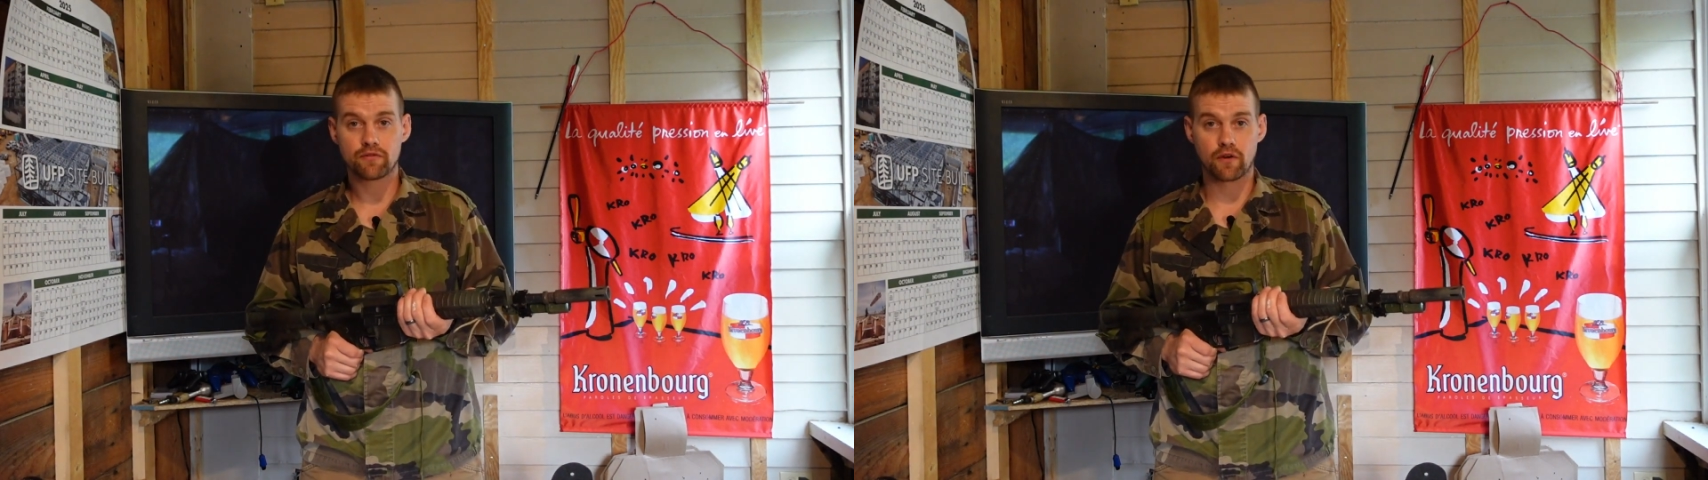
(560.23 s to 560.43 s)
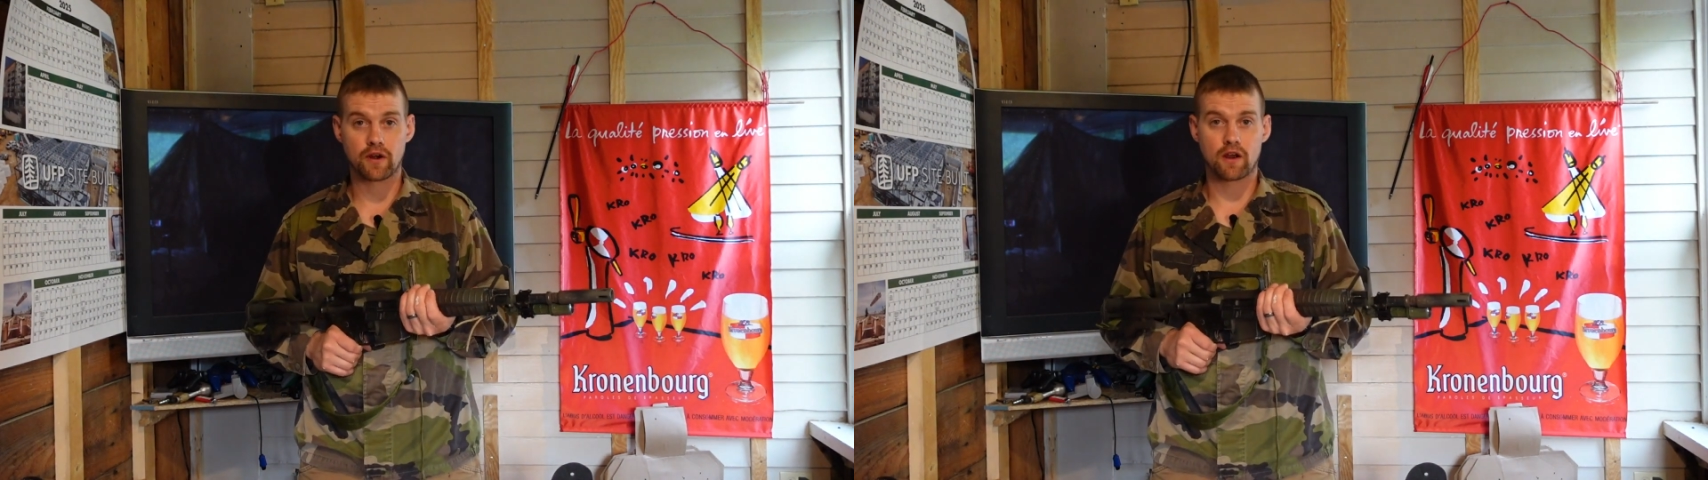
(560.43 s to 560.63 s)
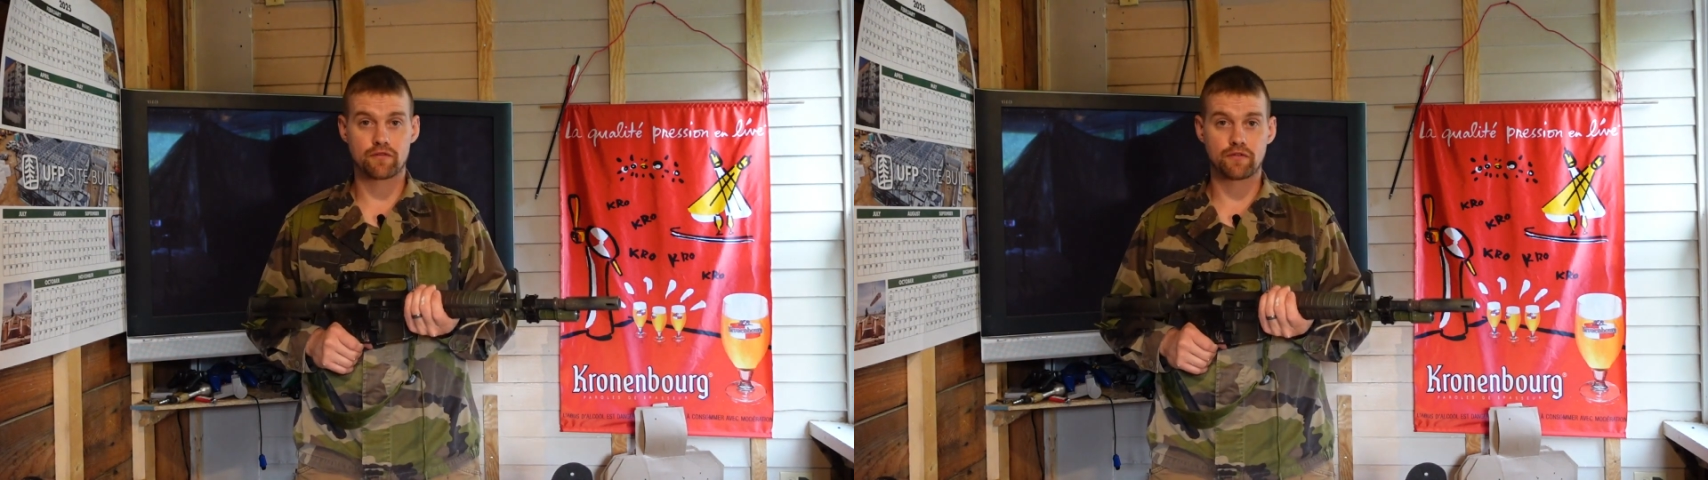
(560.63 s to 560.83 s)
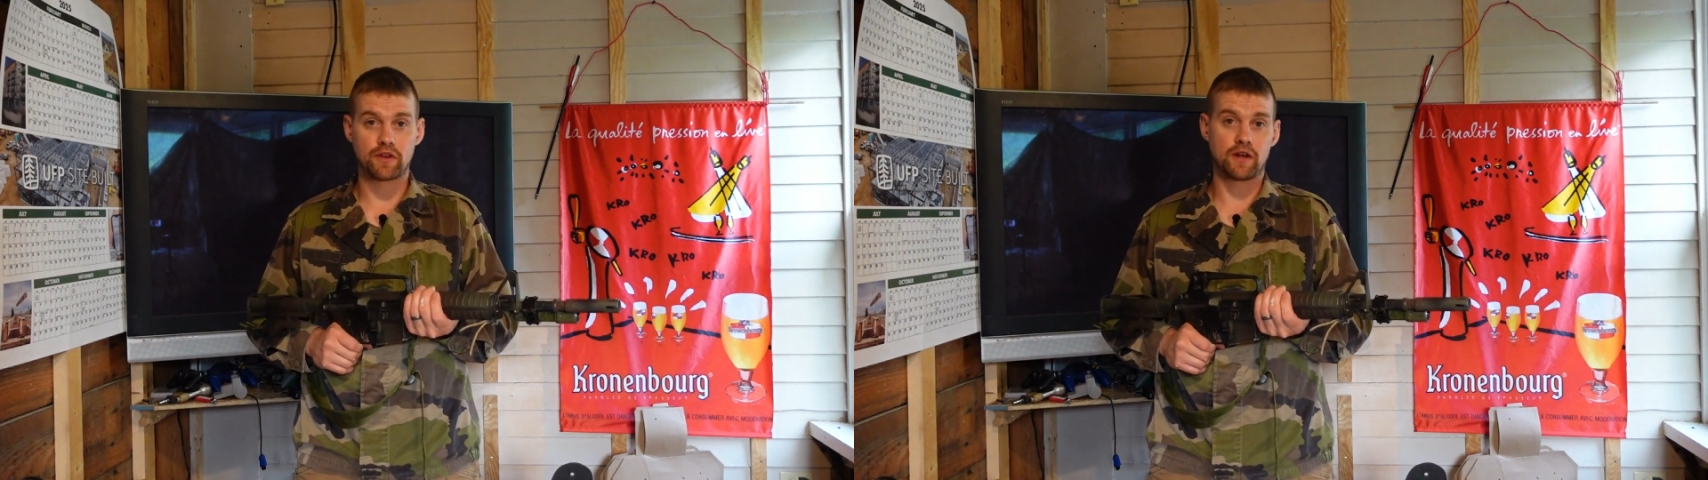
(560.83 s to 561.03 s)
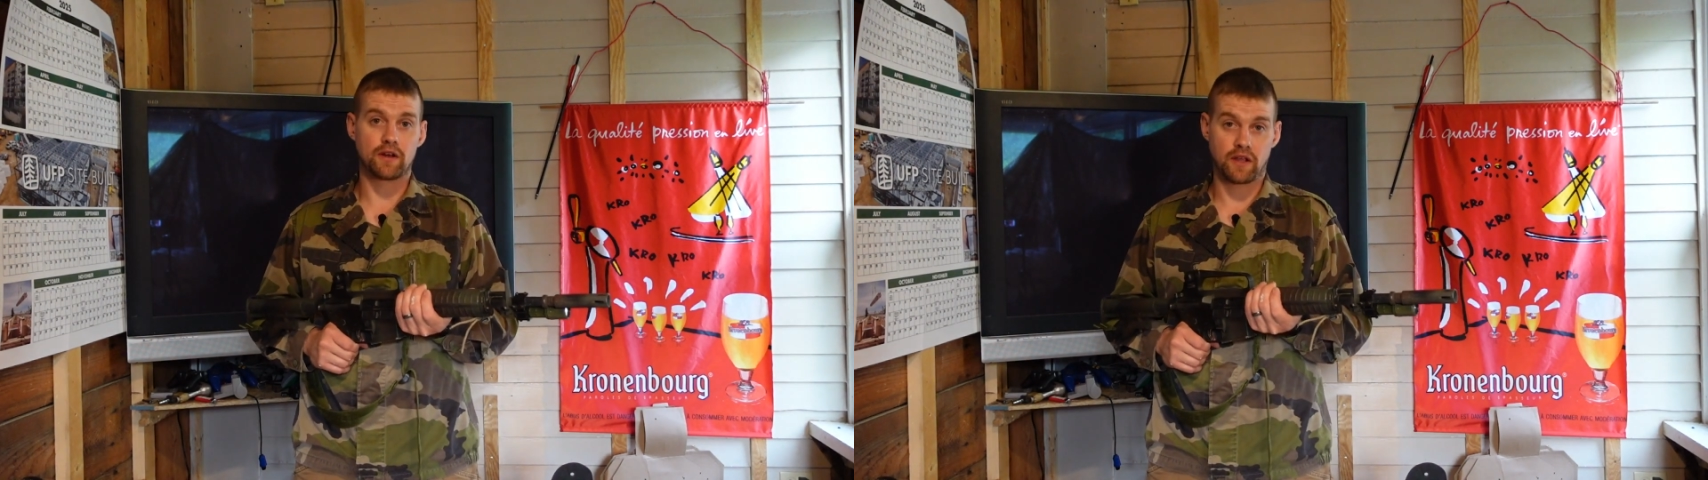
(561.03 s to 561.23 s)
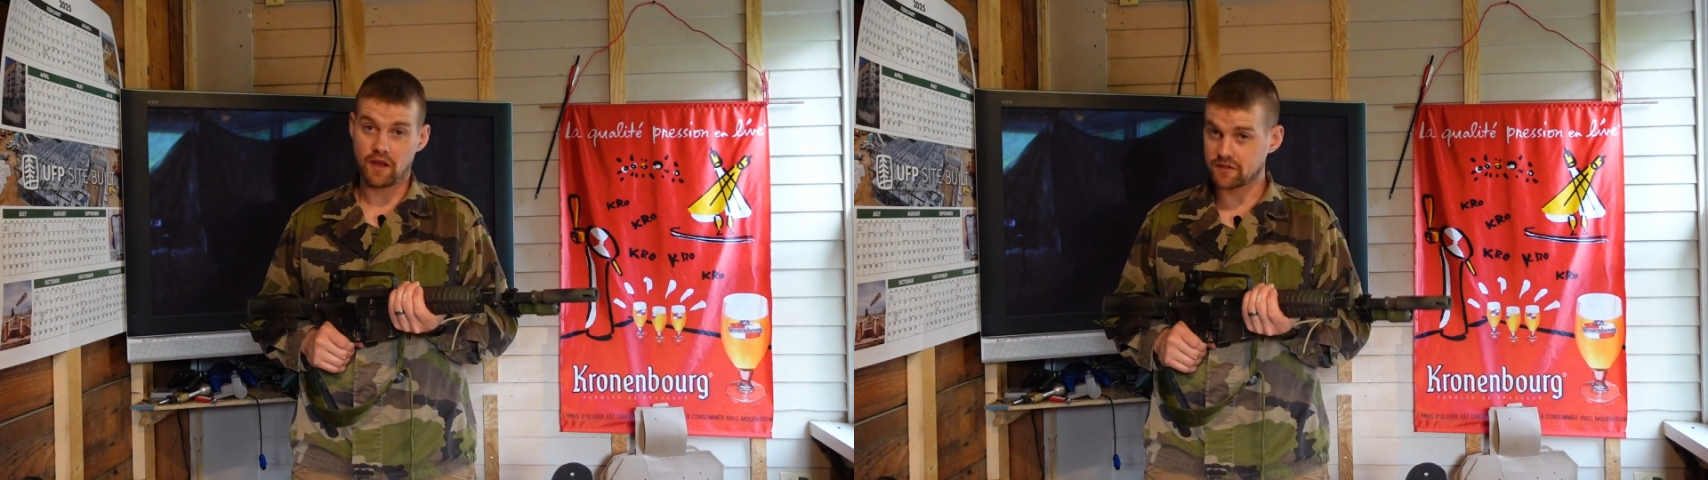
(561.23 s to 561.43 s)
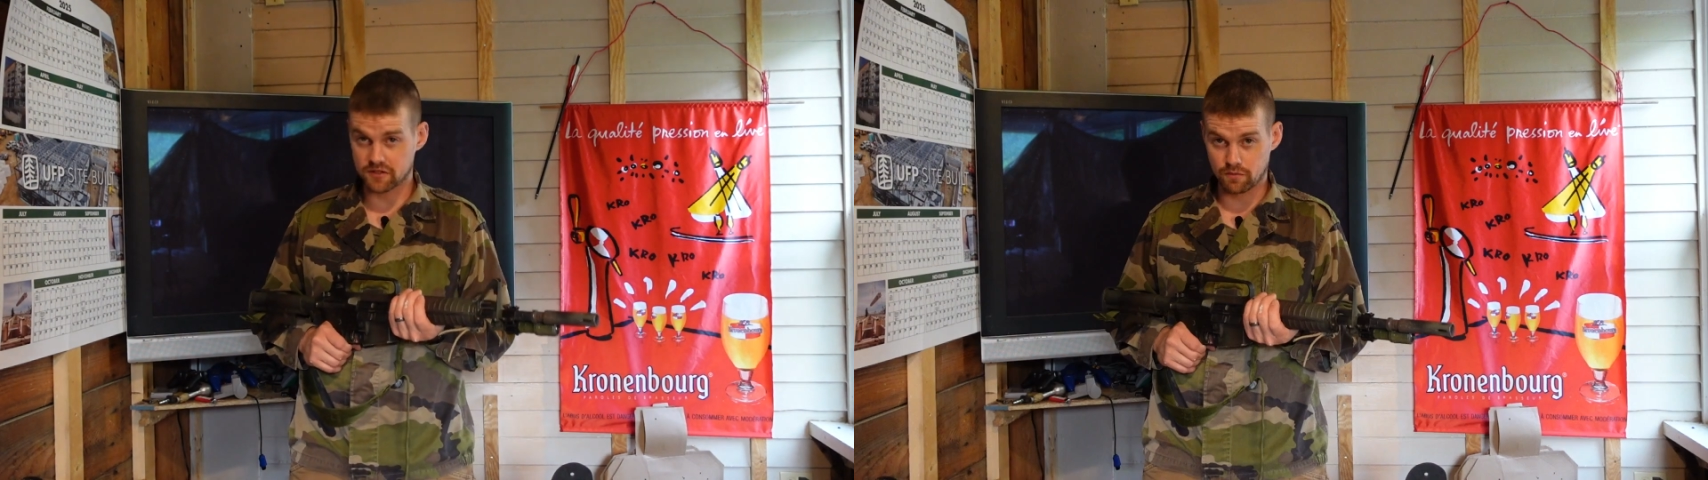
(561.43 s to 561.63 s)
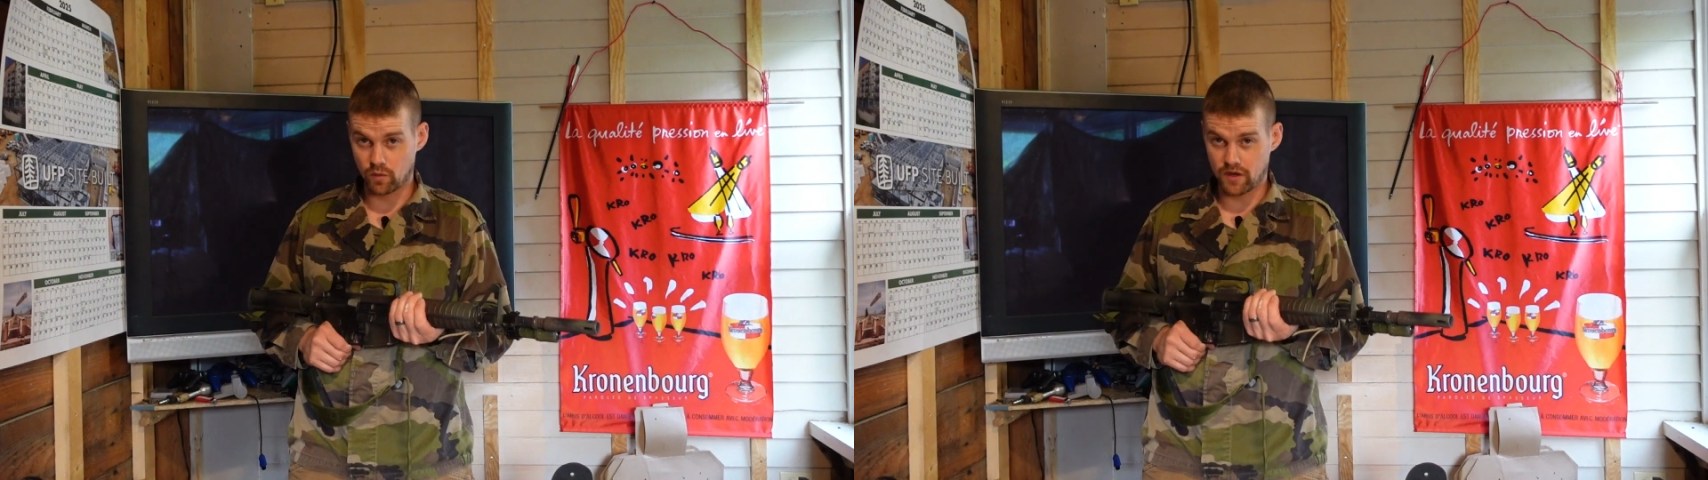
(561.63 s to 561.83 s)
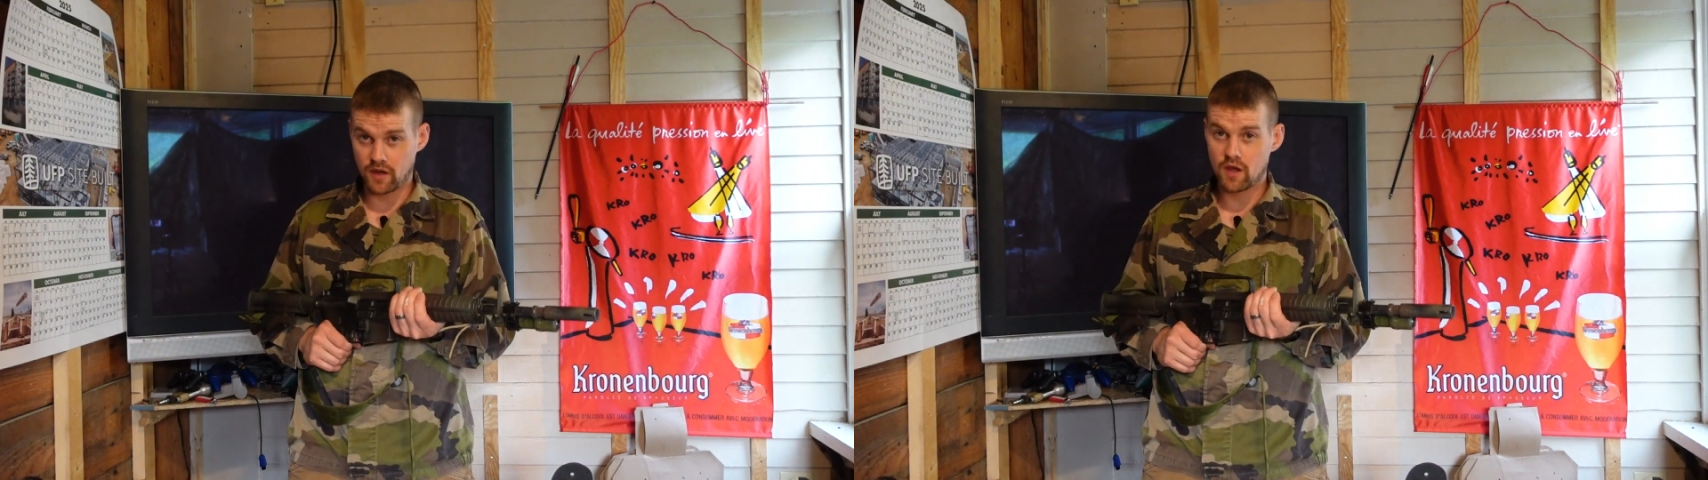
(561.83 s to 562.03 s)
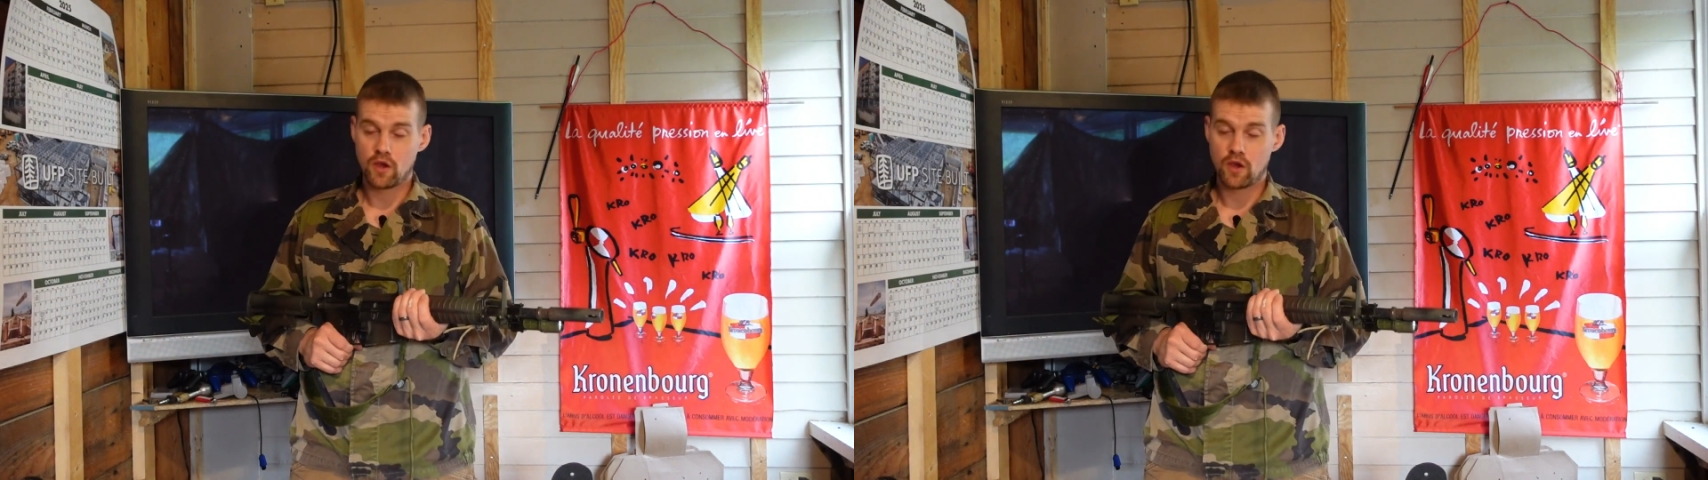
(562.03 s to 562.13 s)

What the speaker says: for an AR-15, a custom one,